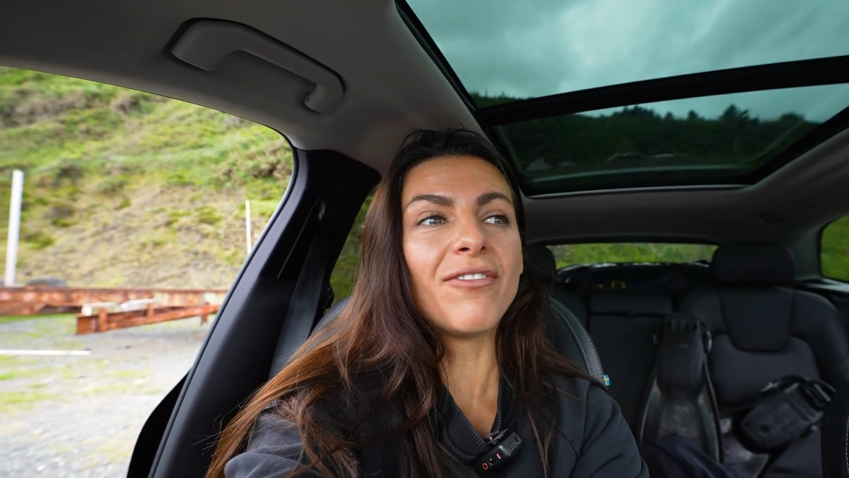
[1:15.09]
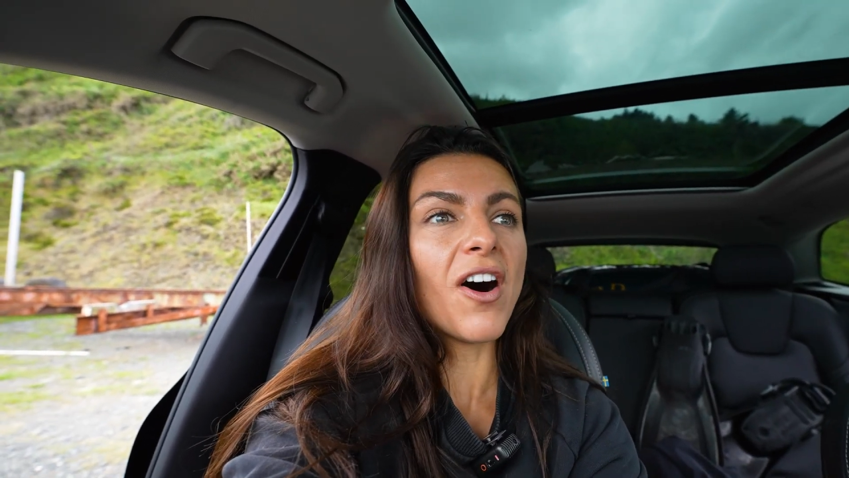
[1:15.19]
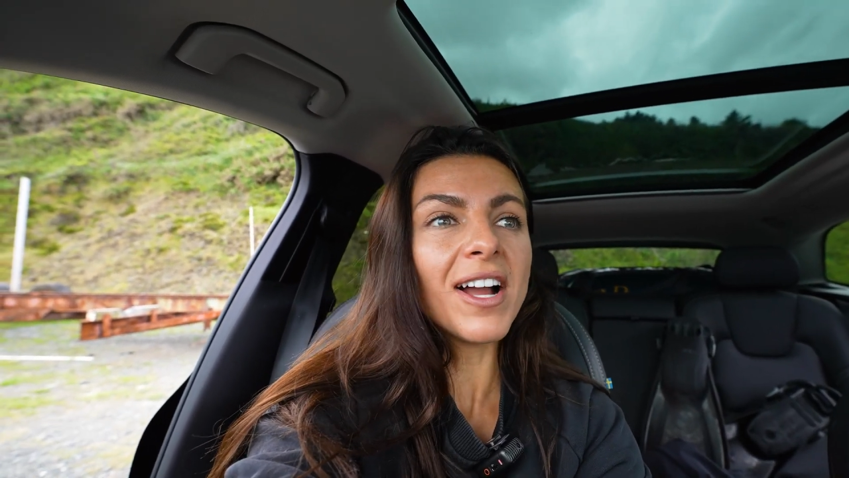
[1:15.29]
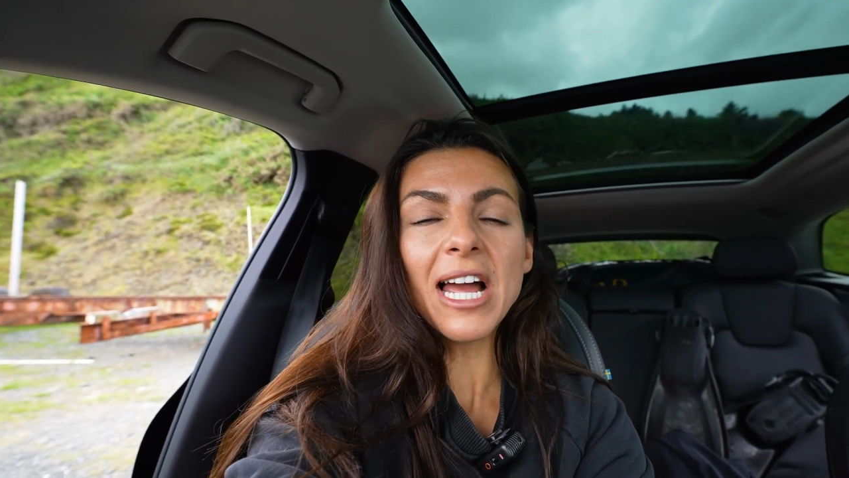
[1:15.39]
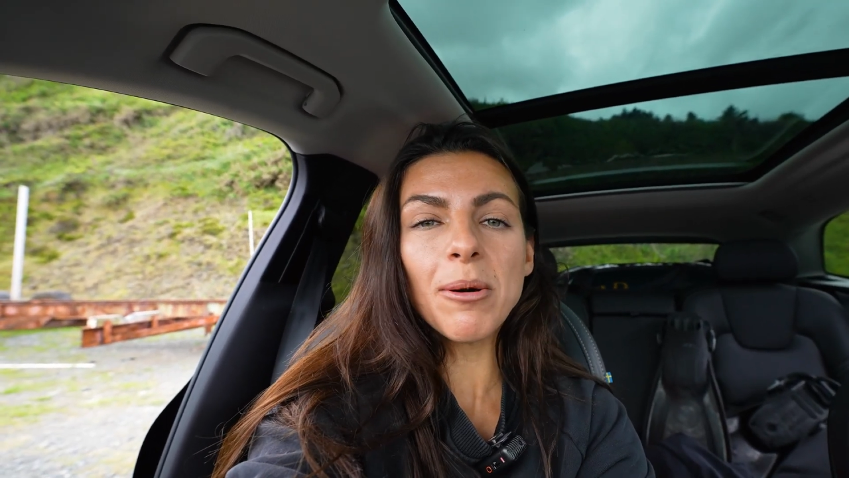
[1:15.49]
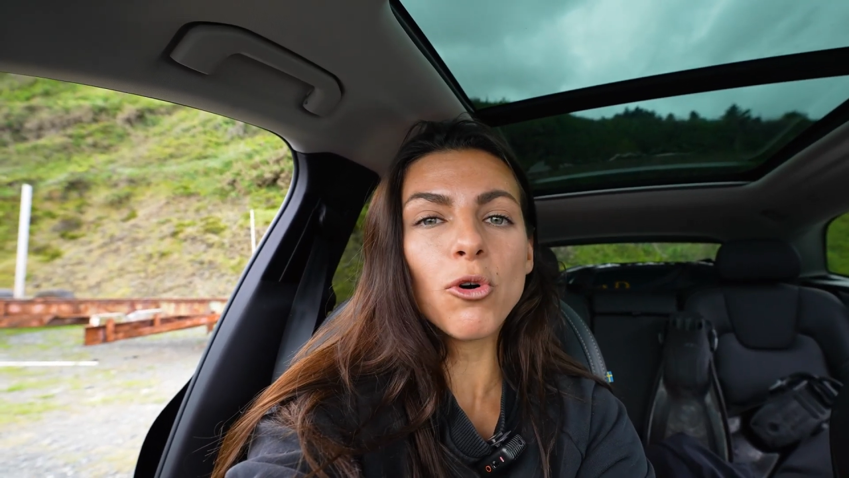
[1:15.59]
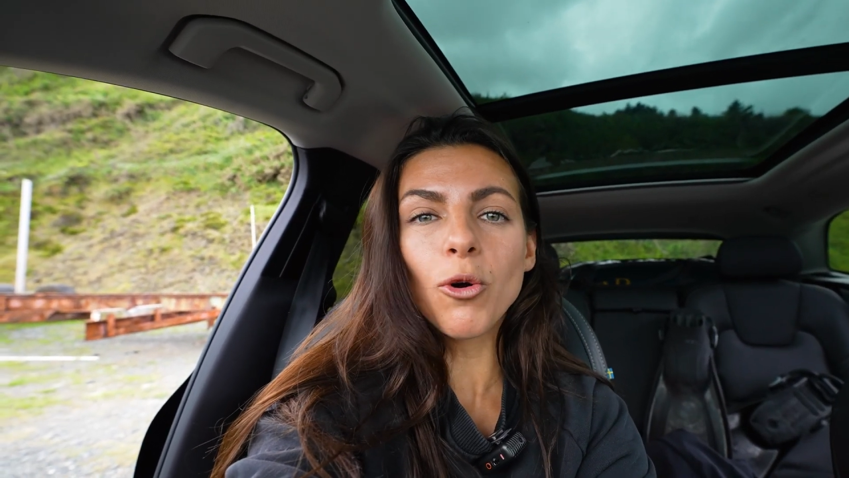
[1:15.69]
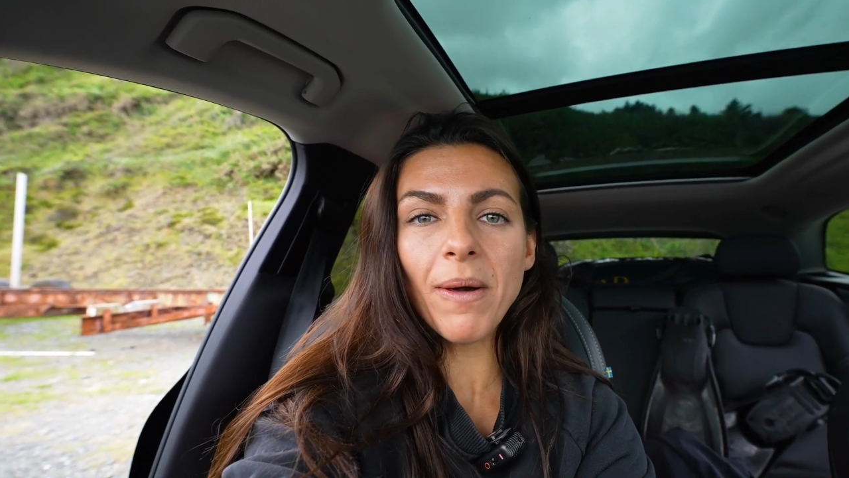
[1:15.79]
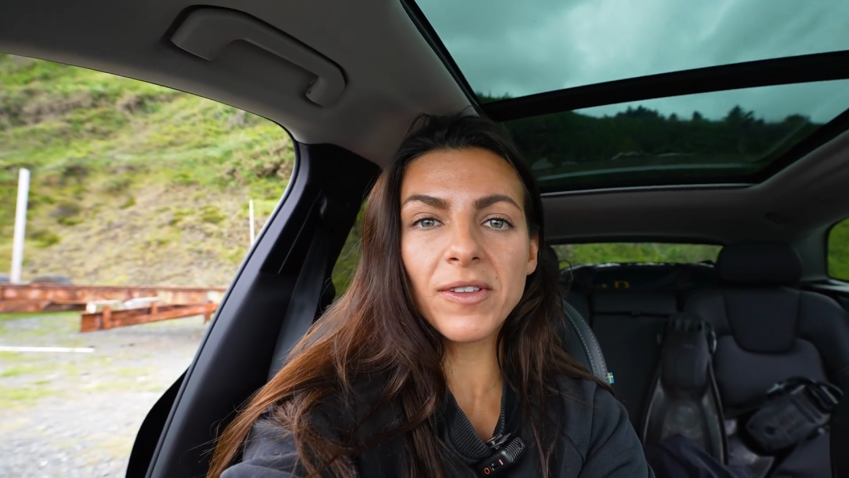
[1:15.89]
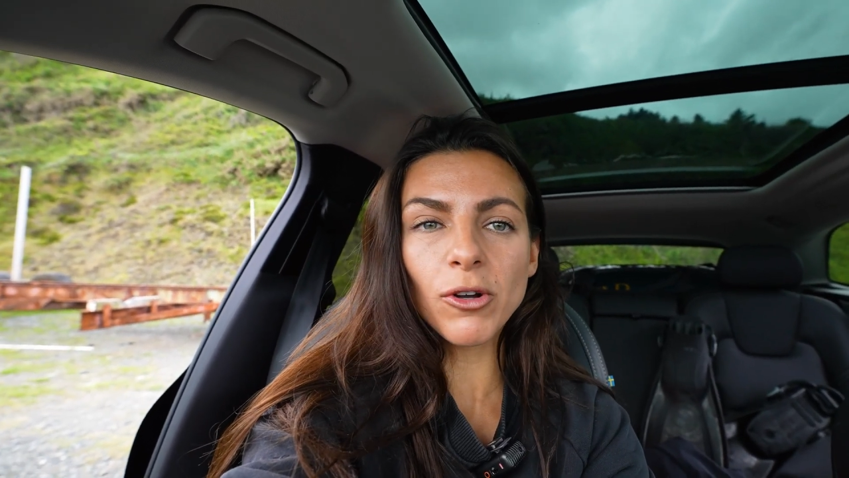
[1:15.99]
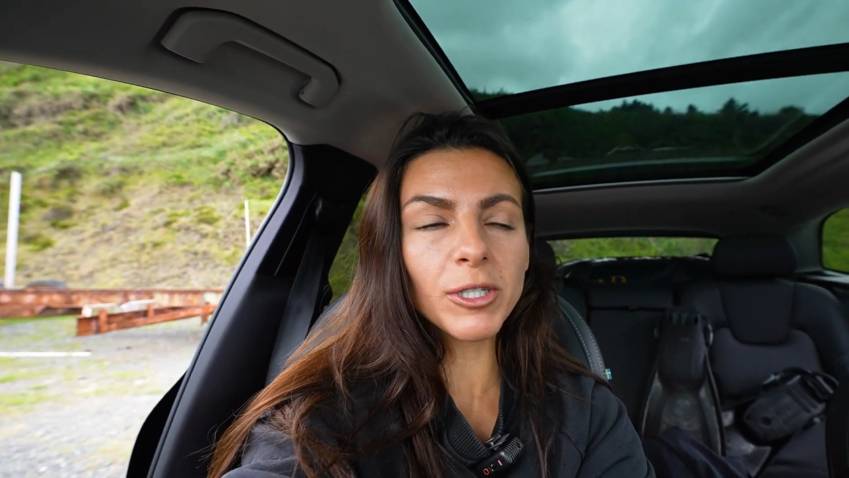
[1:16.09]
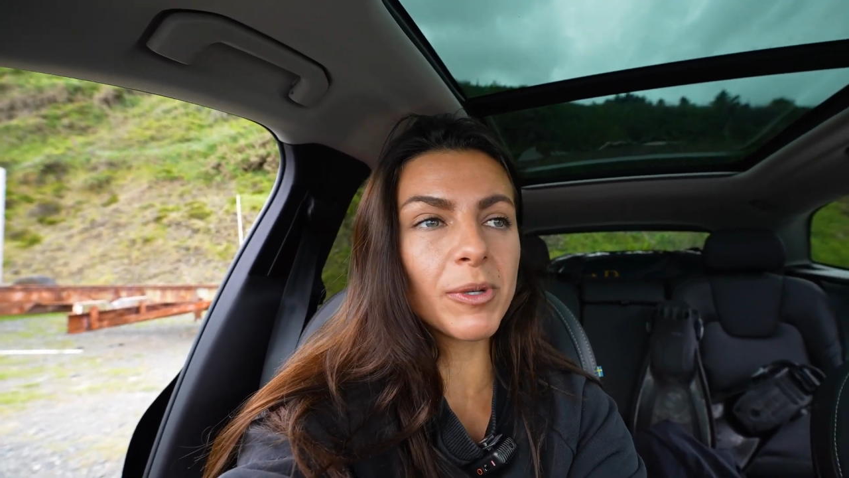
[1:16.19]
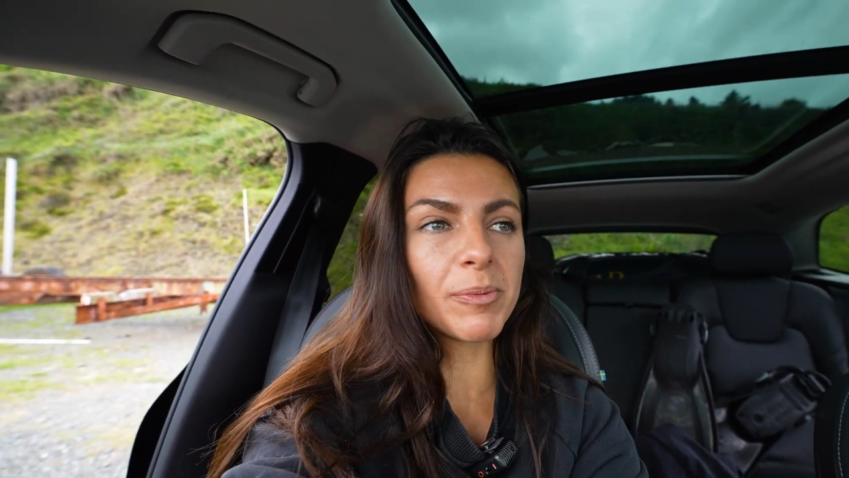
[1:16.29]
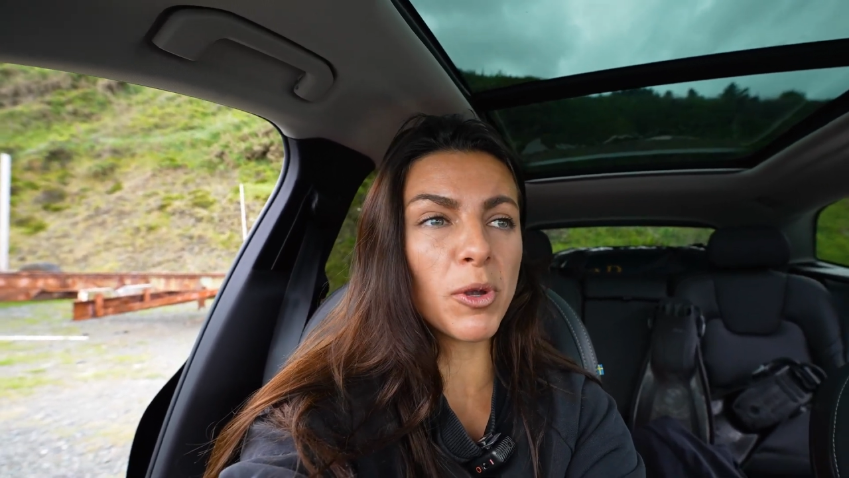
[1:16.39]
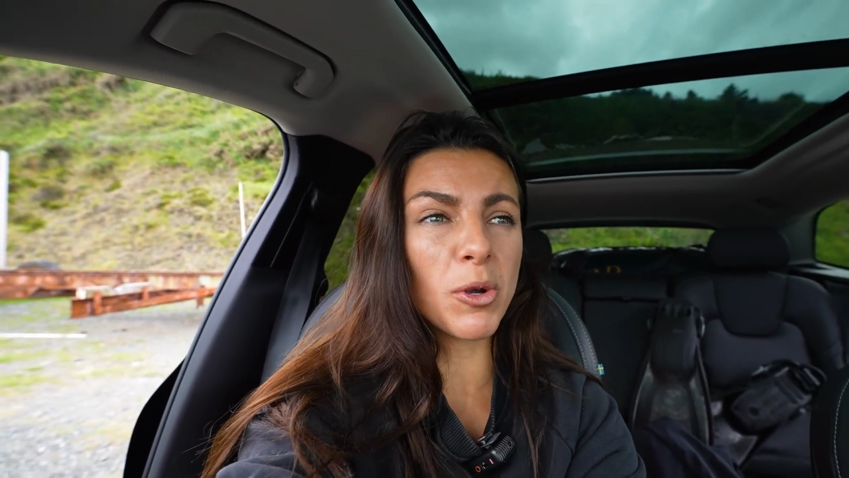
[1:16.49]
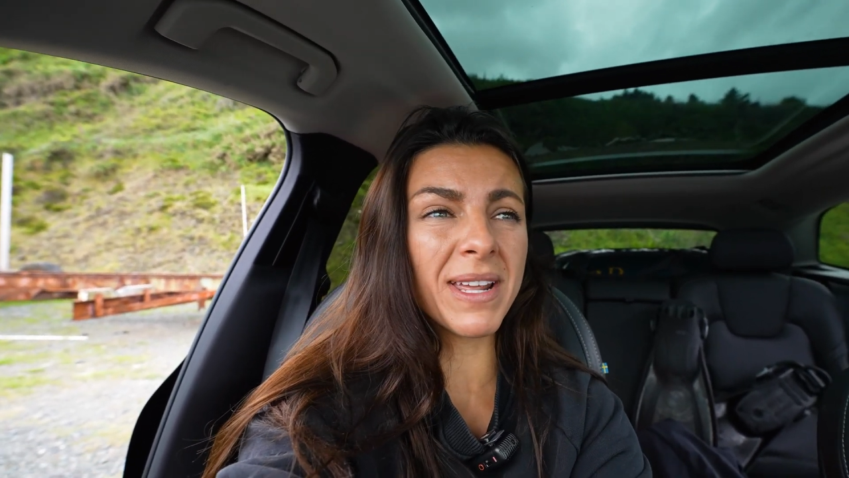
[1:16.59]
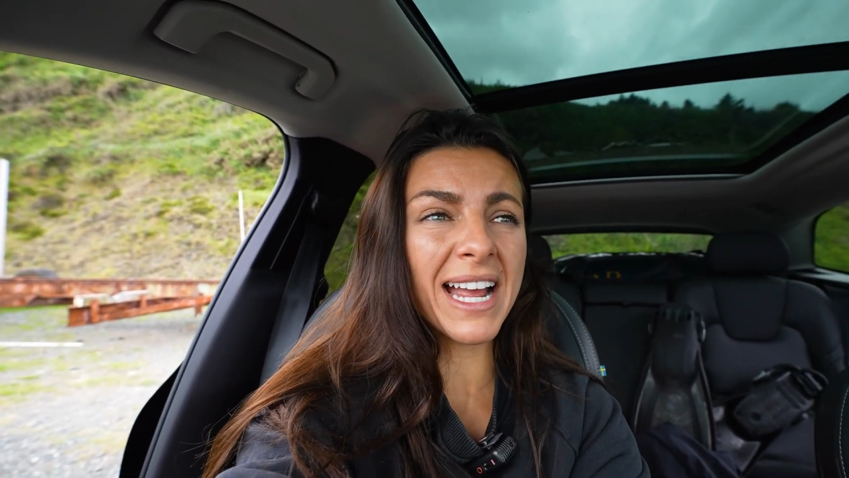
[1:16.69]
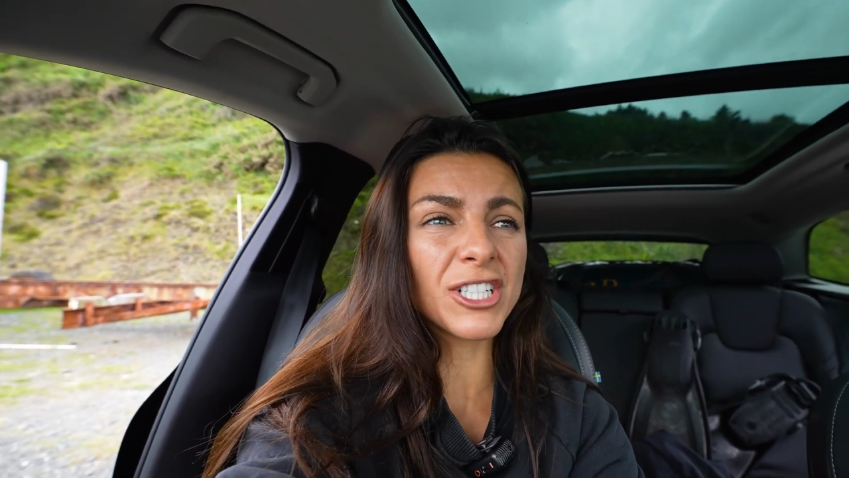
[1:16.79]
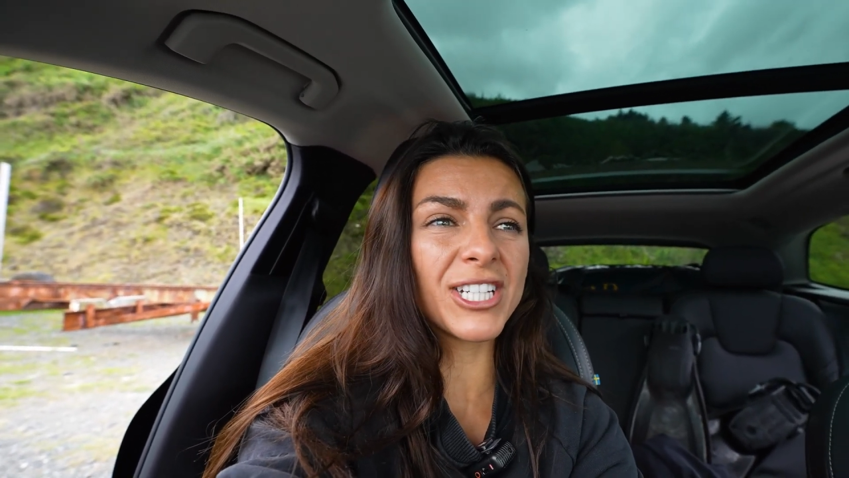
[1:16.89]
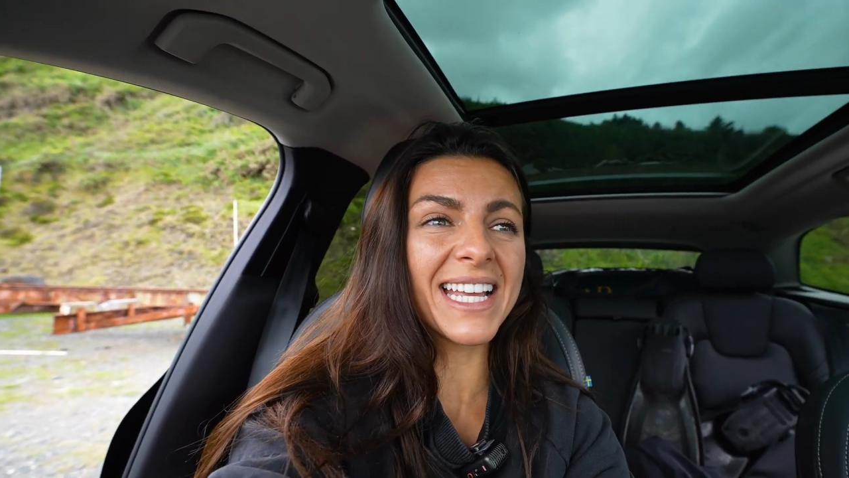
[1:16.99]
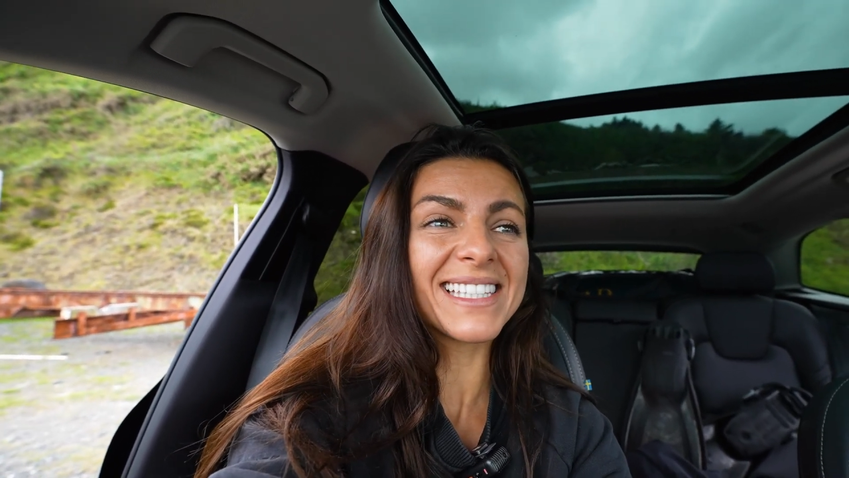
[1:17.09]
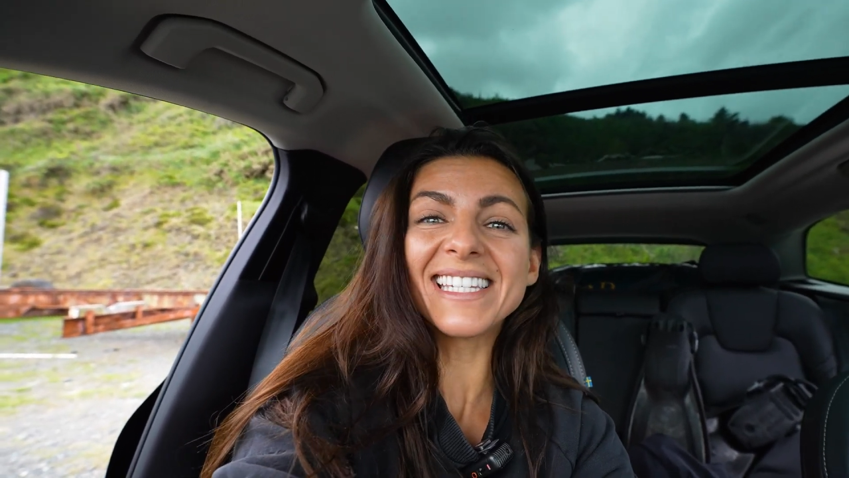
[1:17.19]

find out more about this octopus boom and actually get